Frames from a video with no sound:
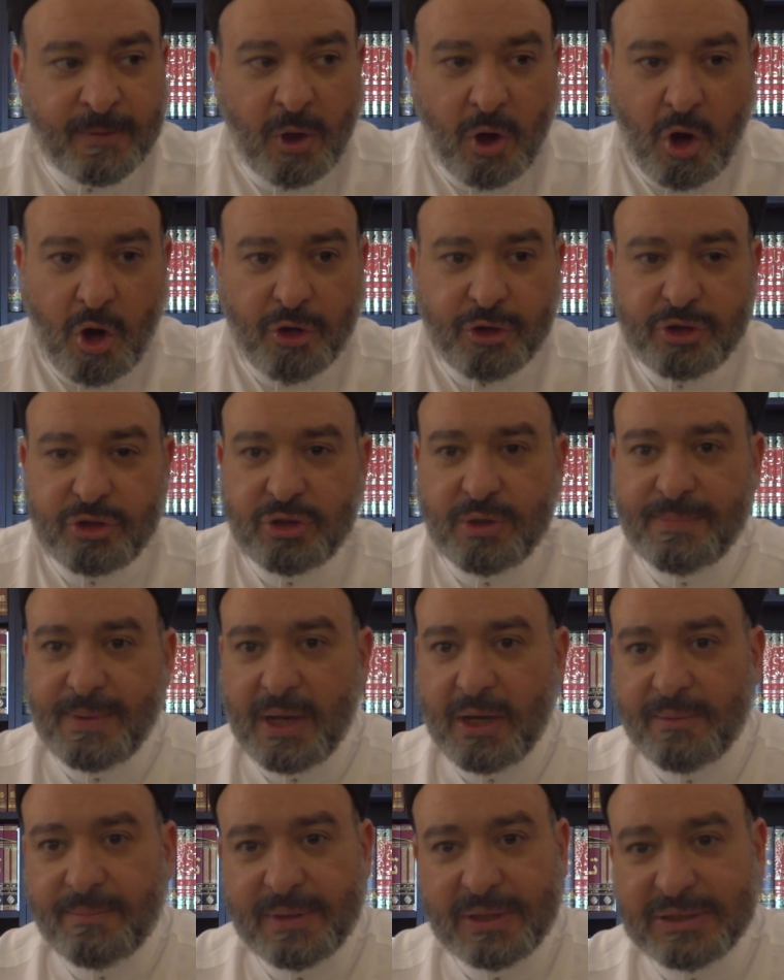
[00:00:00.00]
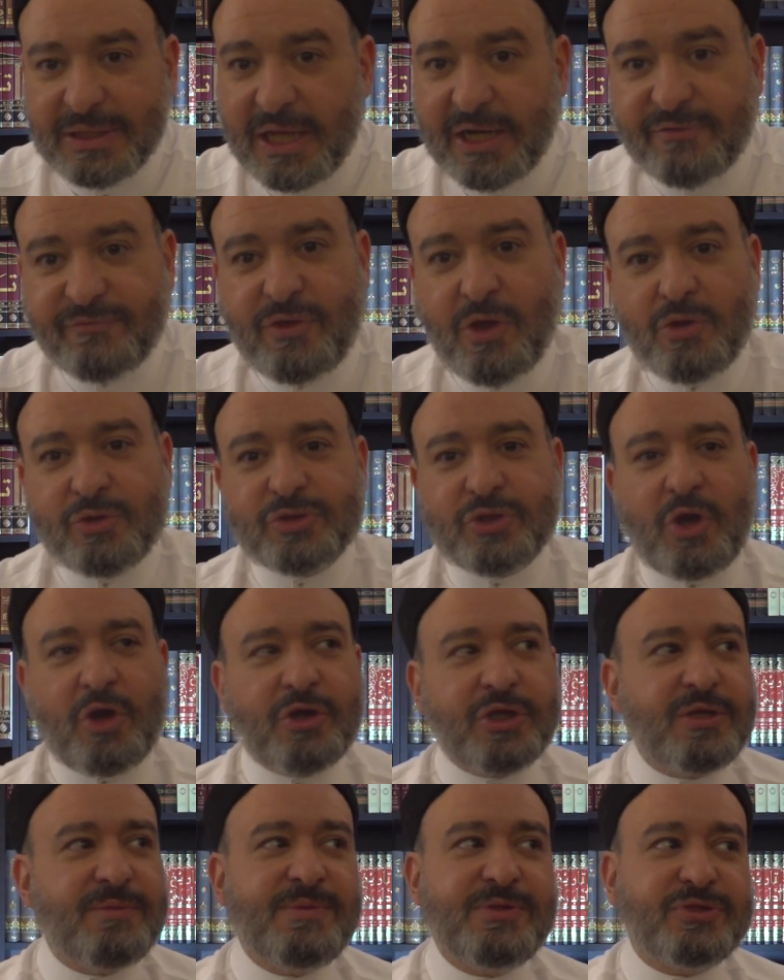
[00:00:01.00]
argued about. But a lot of those
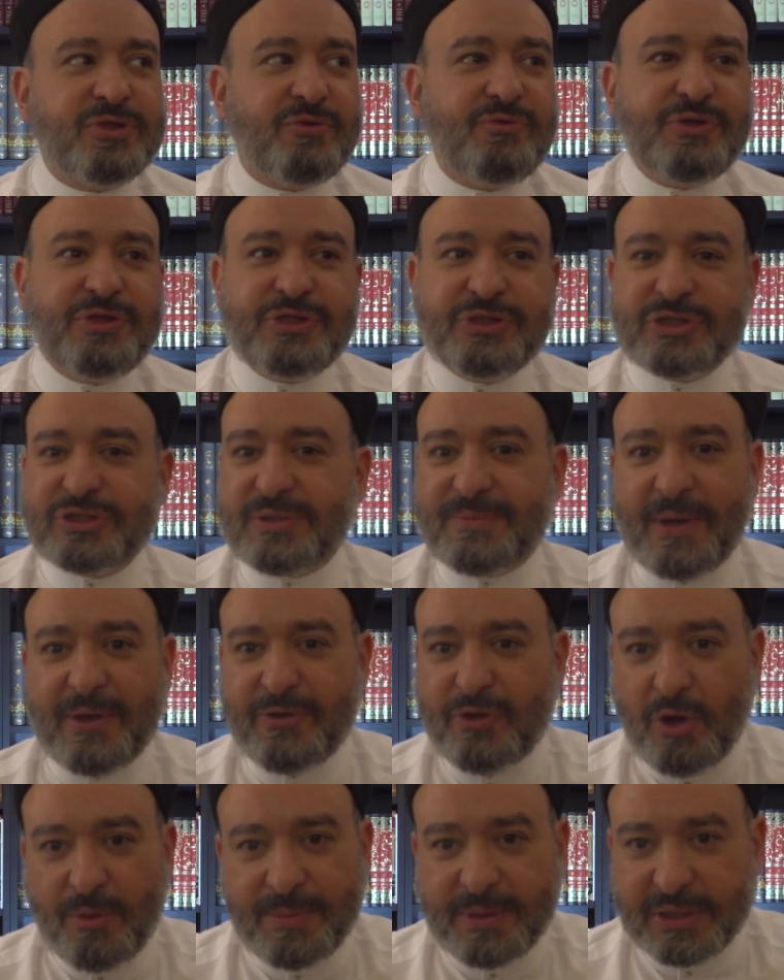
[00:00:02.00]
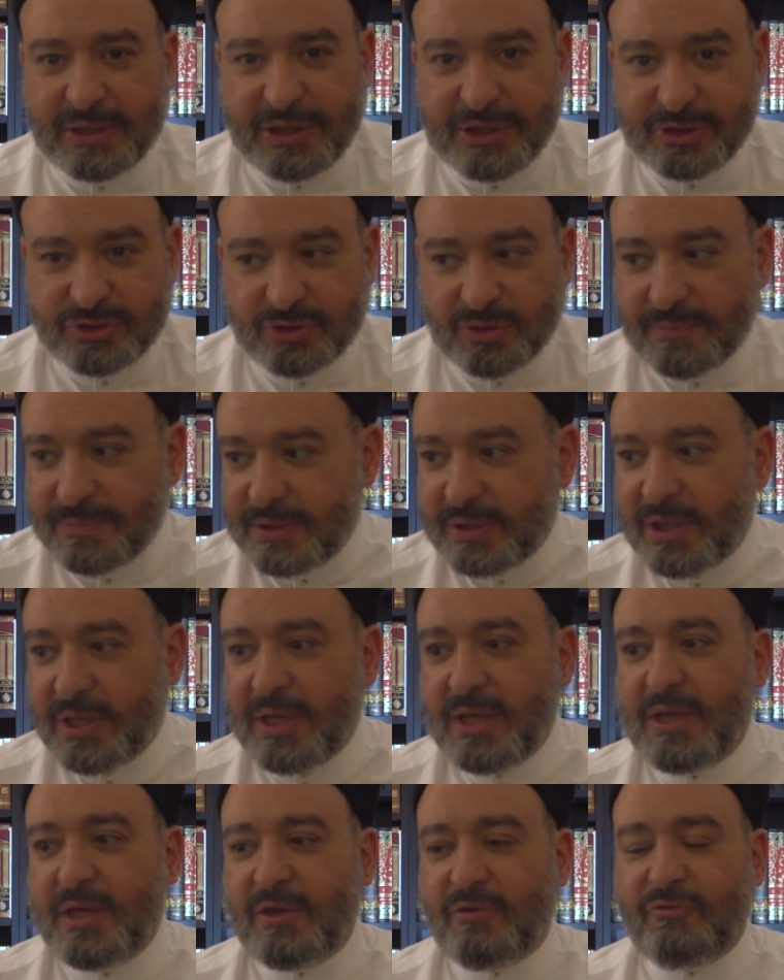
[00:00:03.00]
arguments are really just about nomenclature. I mean,
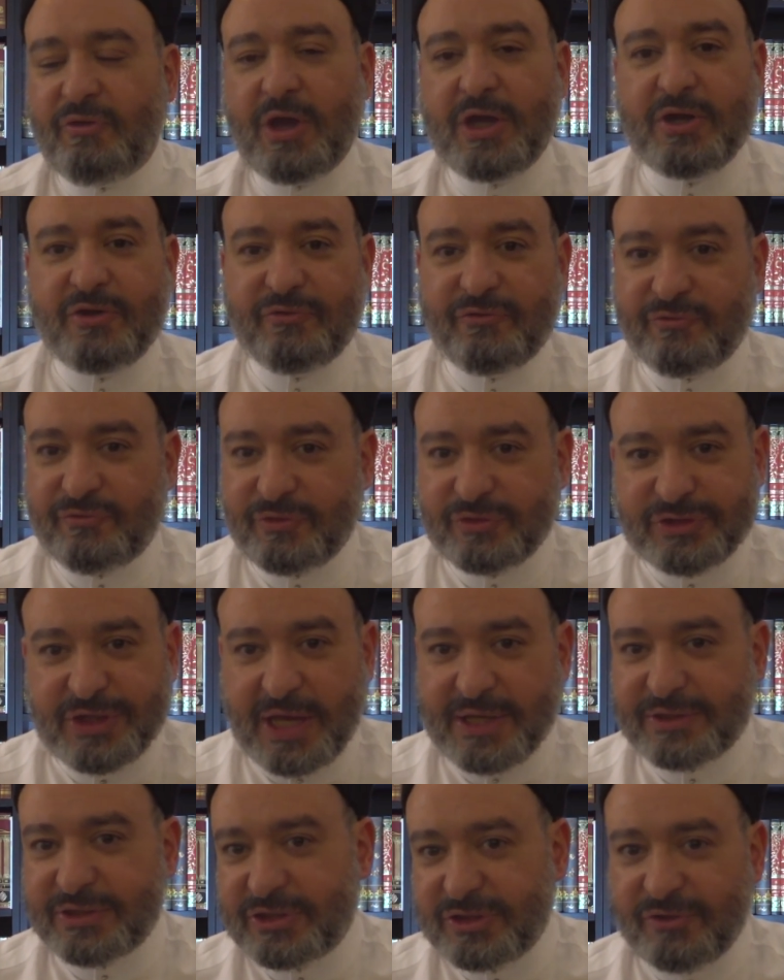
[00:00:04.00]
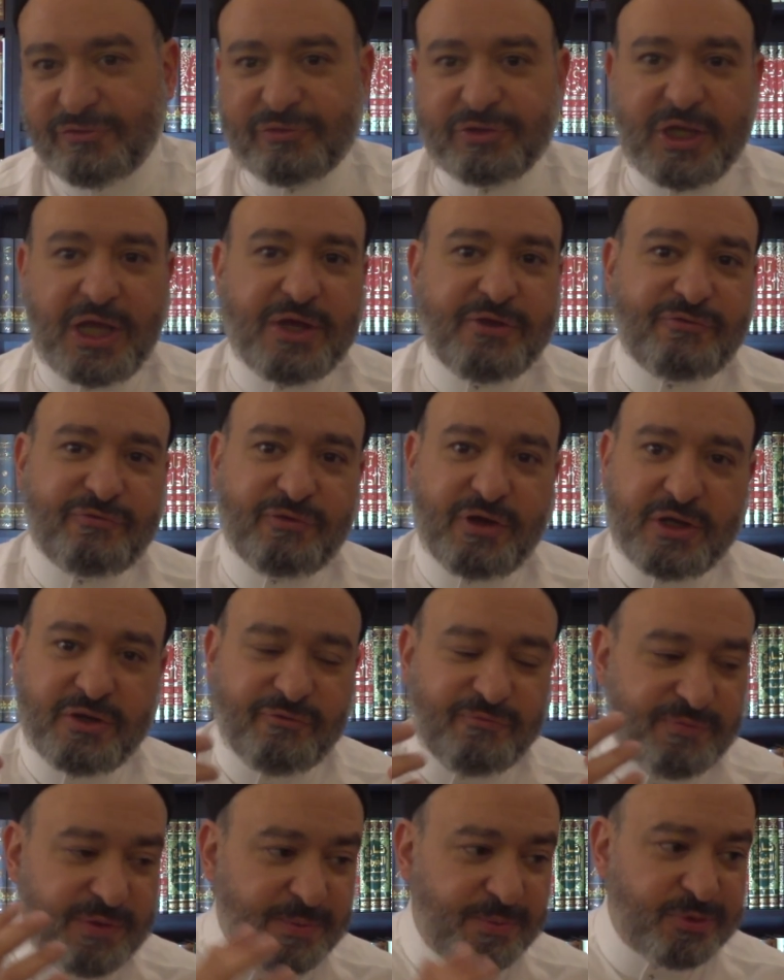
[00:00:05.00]
right of the sanctity of life, right
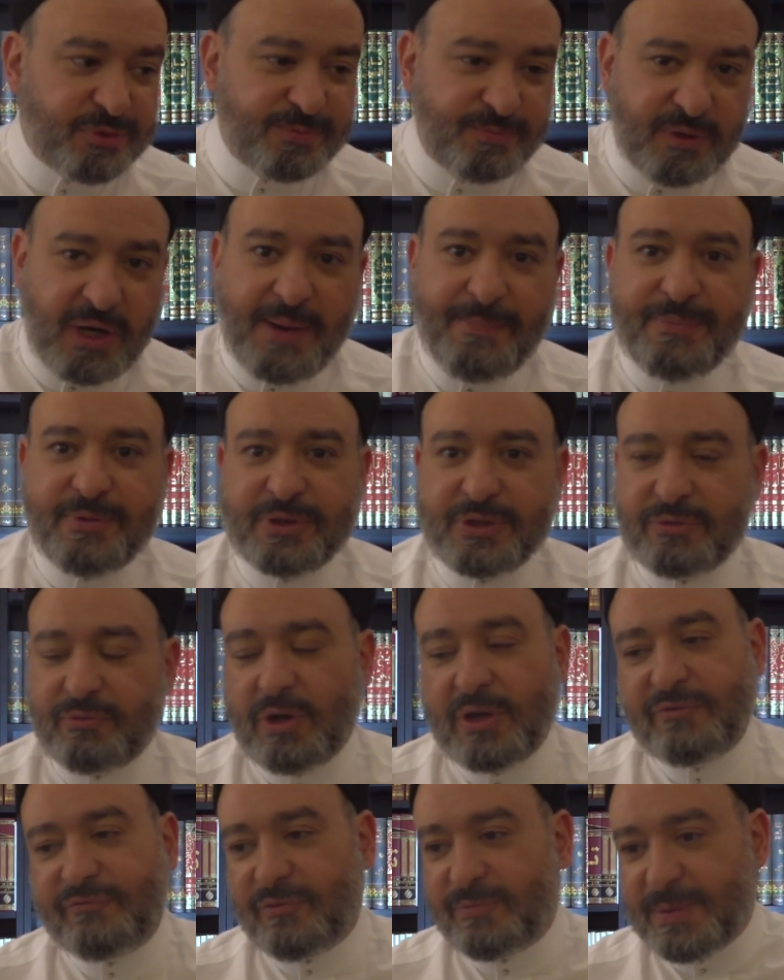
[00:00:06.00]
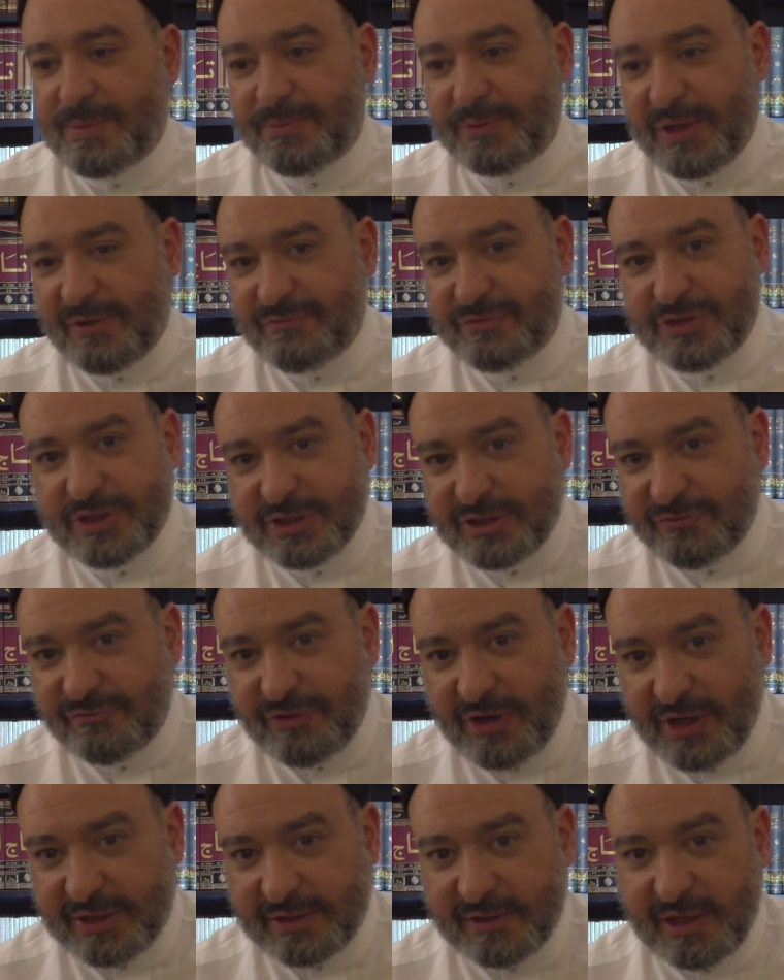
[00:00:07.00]
of people's property, right for people to have a
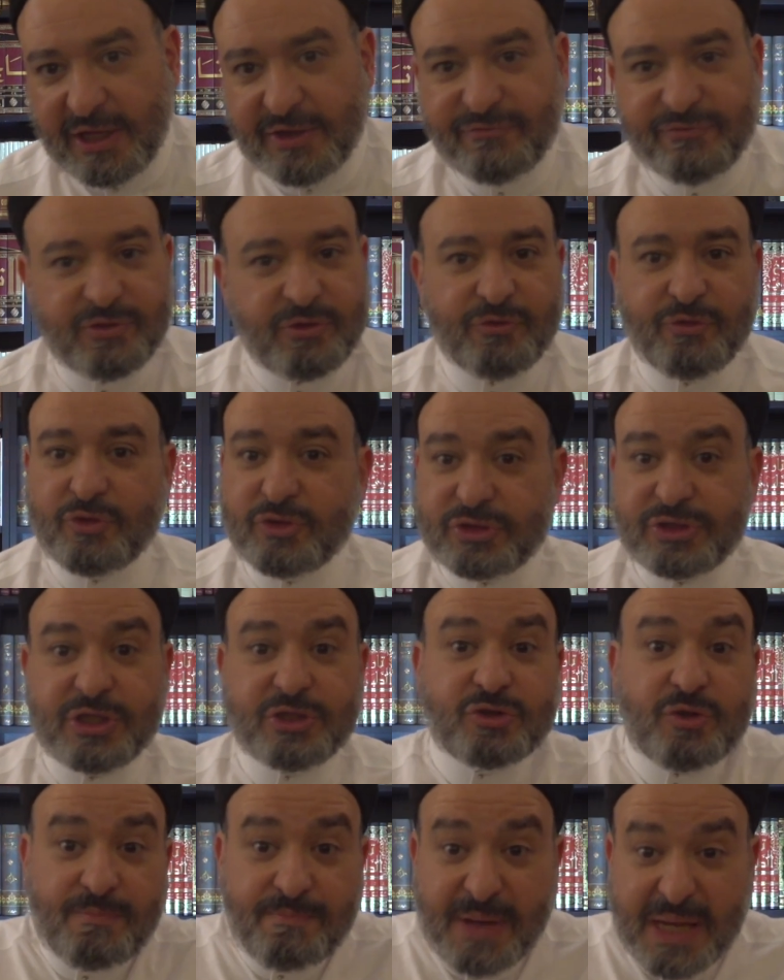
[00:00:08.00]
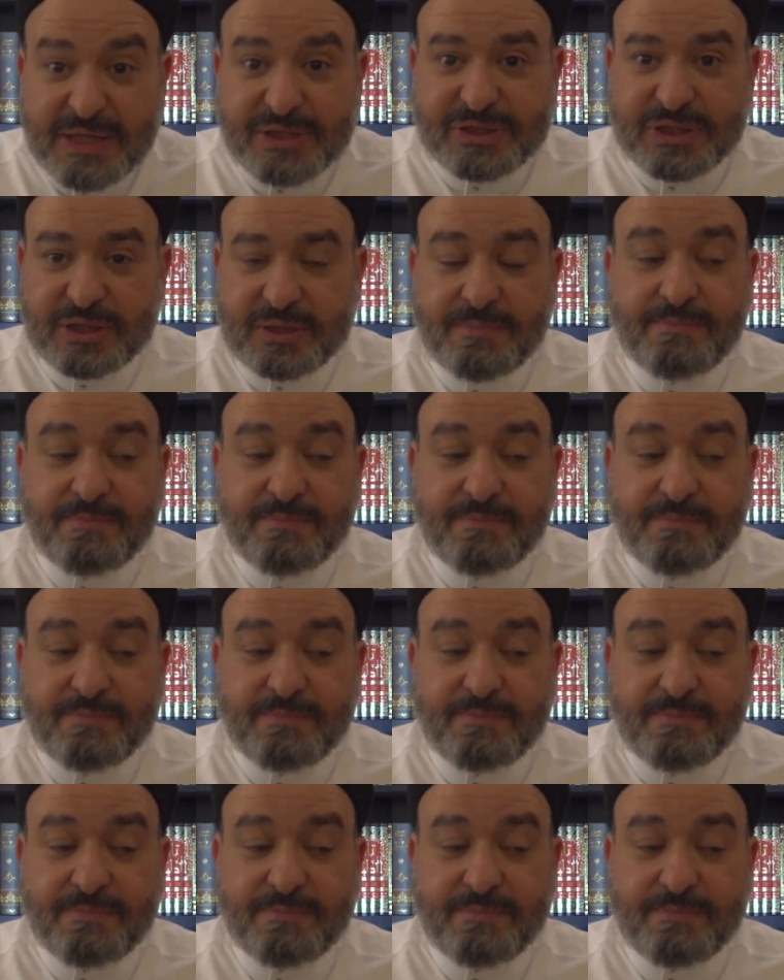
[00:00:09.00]
dignified life. Those things are basic.